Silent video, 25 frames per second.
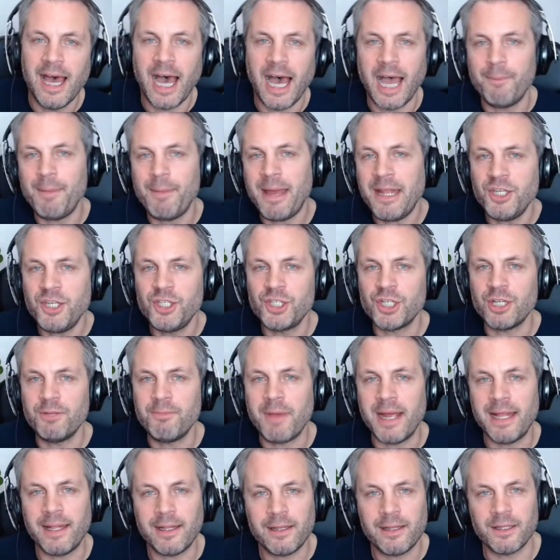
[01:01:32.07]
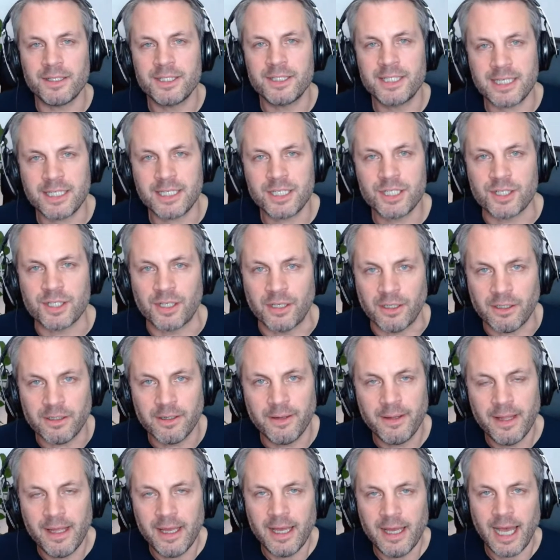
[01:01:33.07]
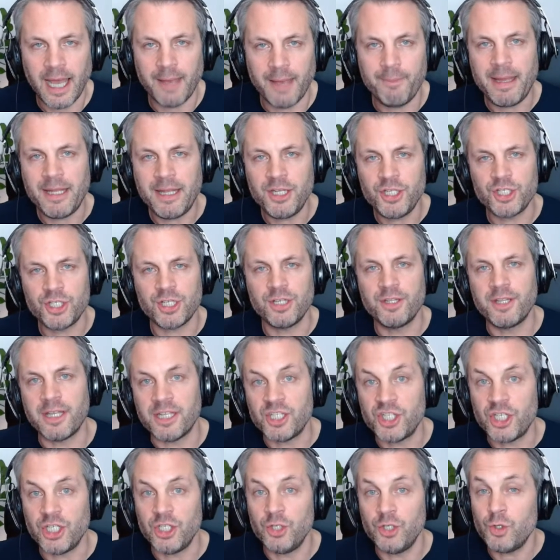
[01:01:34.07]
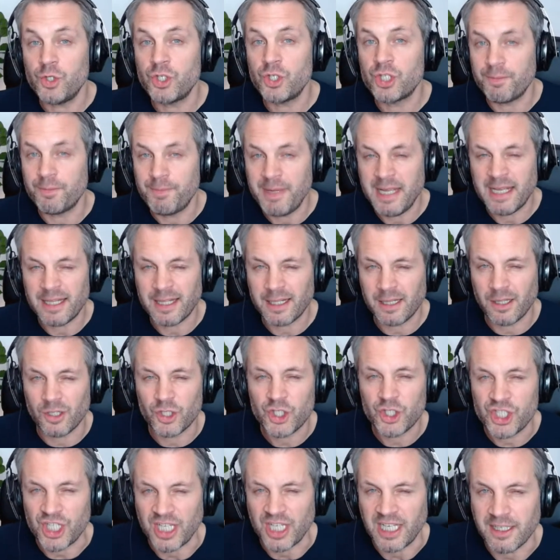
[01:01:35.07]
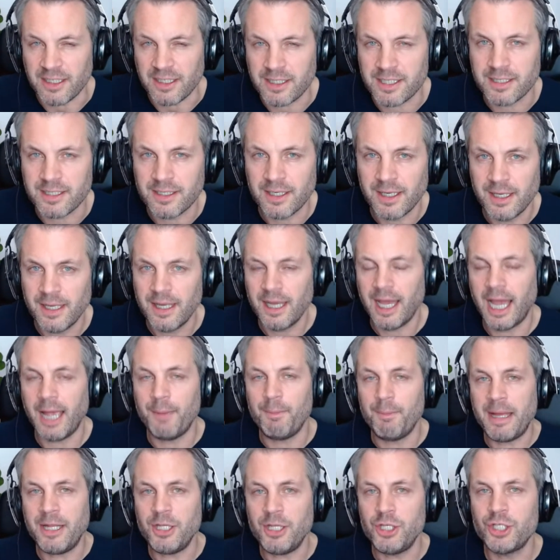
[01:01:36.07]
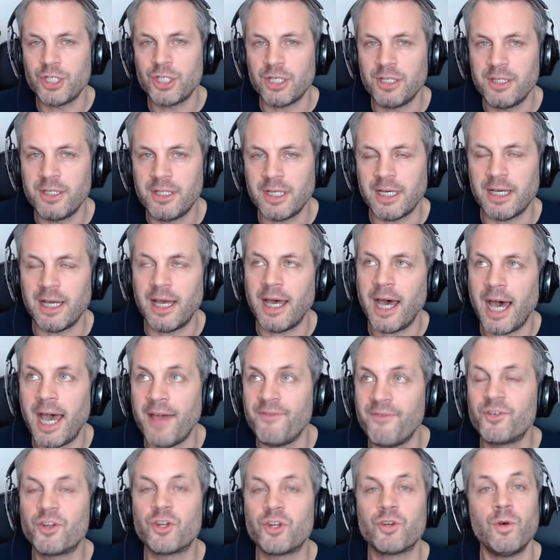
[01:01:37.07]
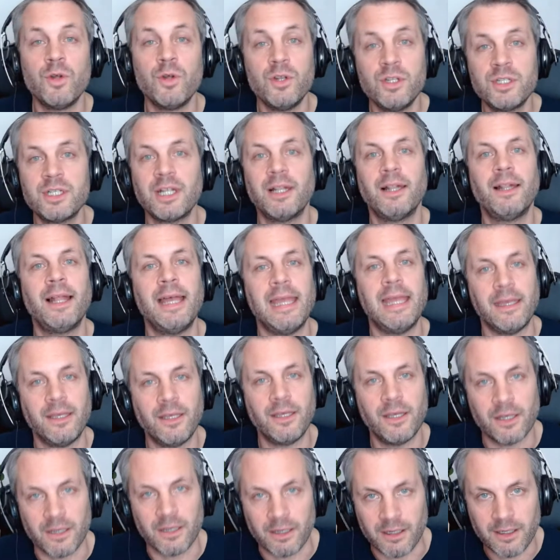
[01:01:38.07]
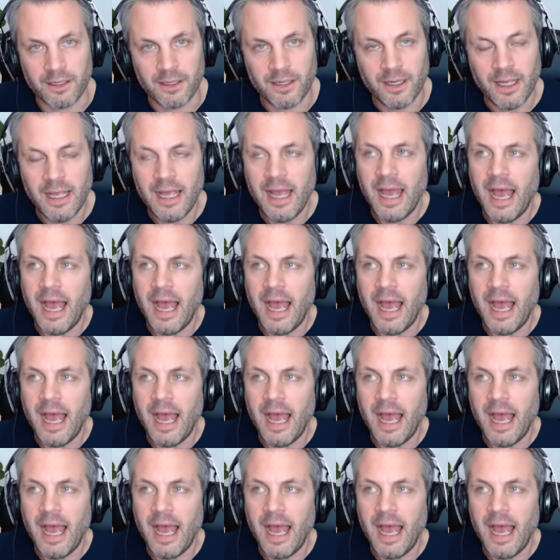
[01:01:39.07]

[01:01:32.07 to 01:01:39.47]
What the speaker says: I mentioned my little sister. I mentioned that she used to be a little shit. I mentioned that I've grown to like her.